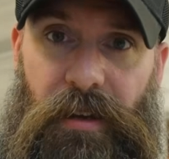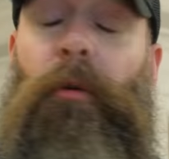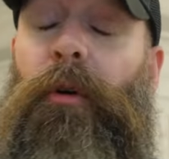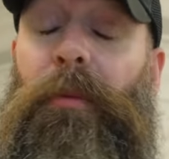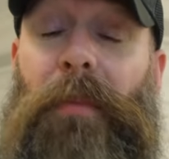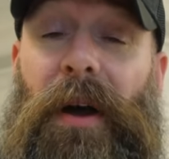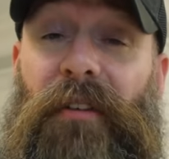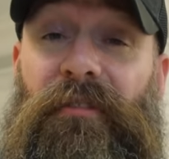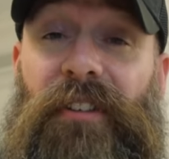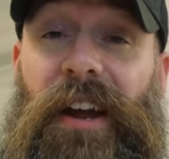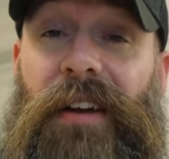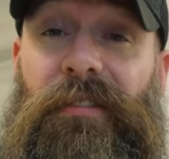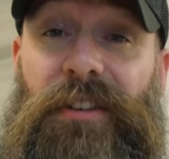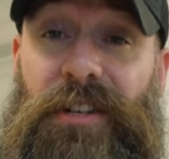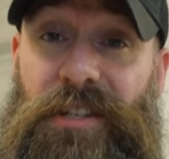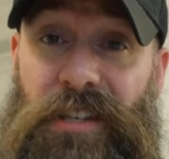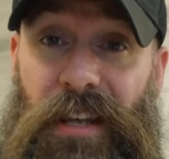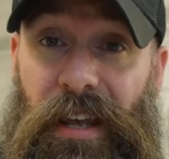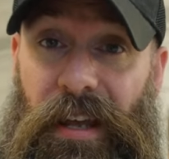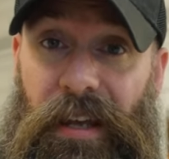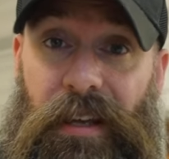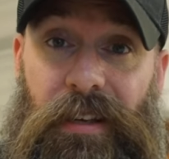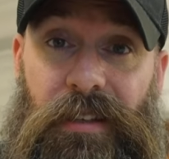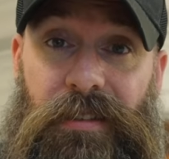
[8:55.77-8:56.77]
One of my favorite
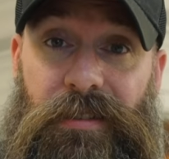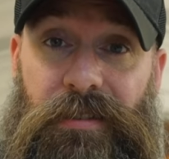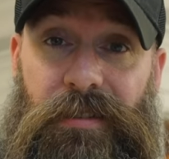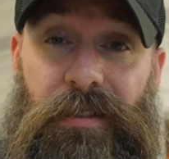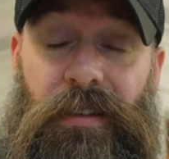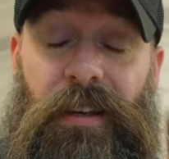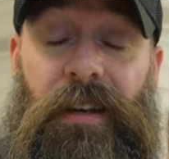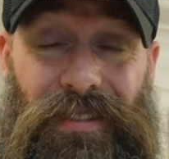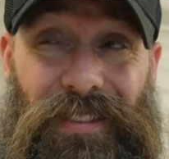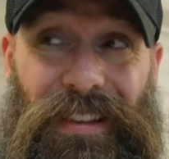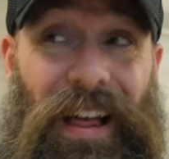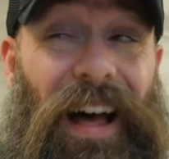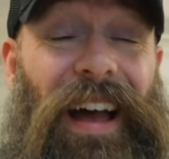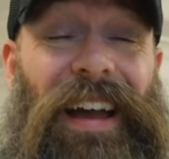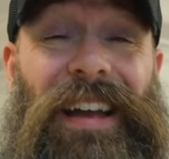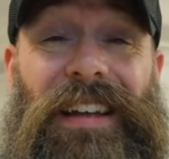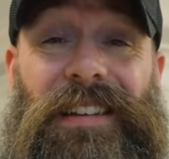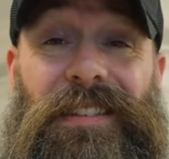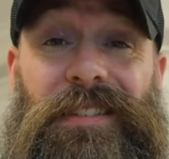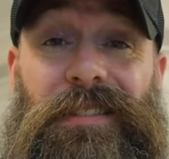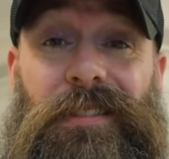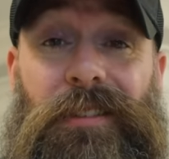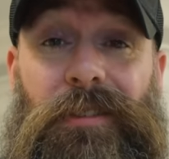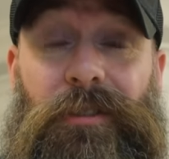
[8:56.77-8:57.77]
sayings,
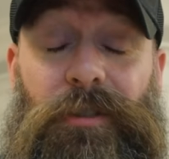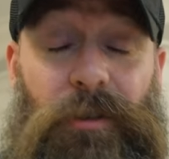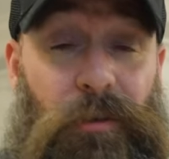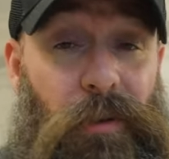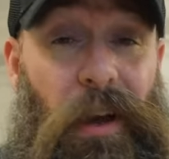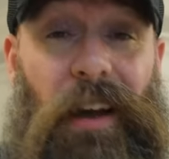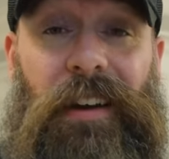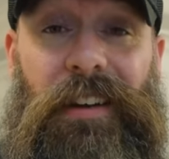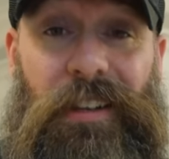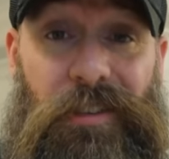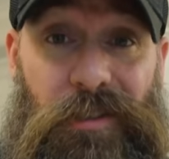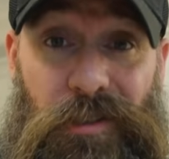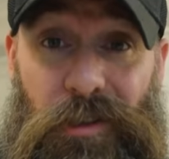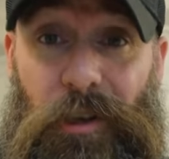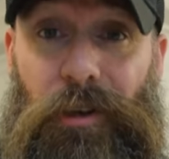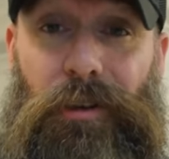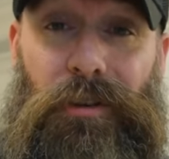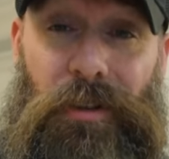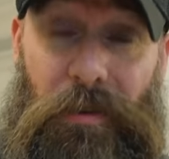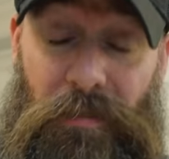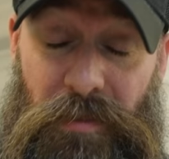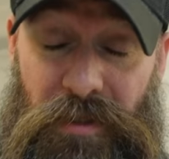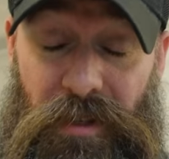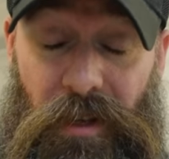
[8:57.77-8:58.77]
lions do not
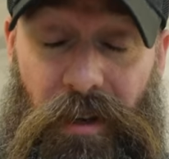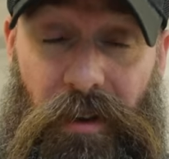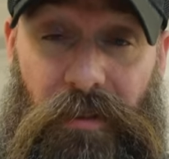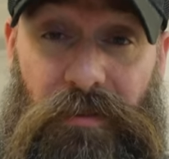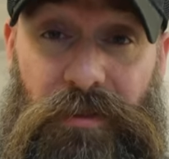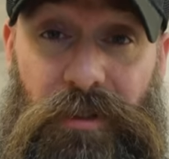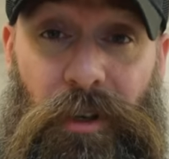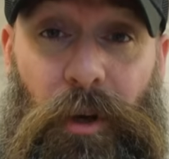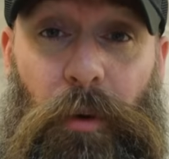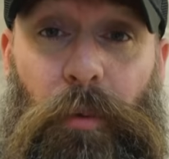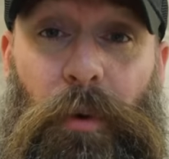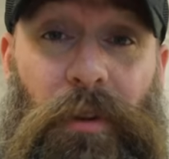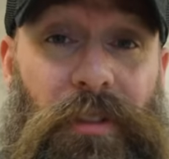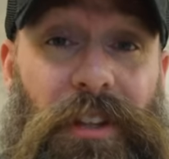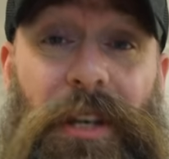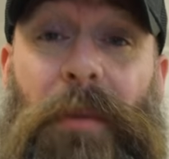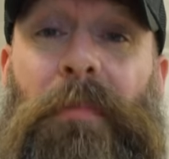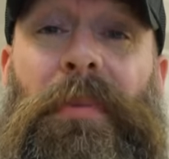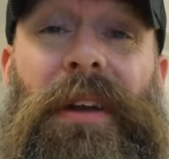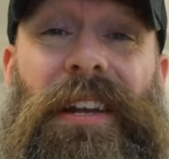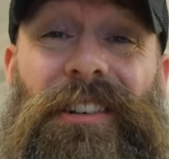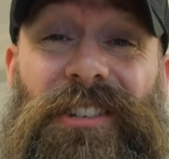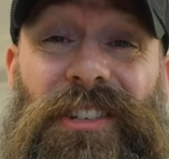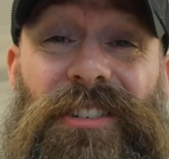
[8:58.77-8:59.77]
concern themselves with the
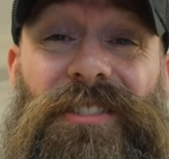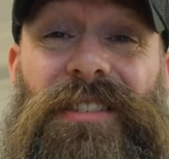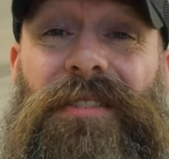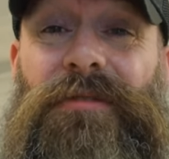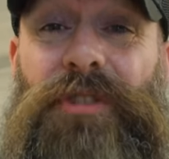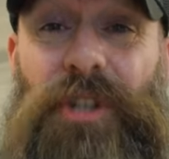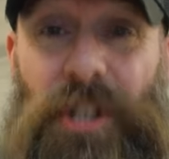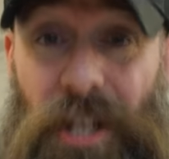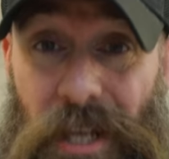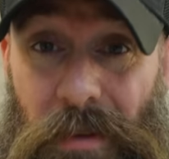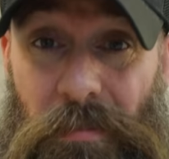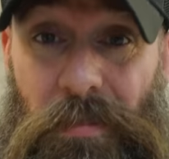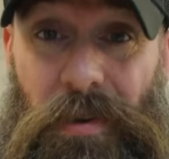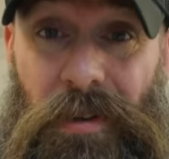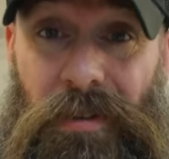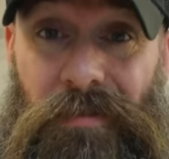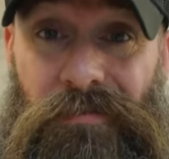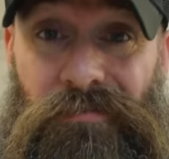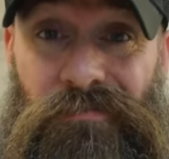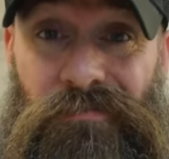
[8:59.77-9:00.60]
opinions of sheep.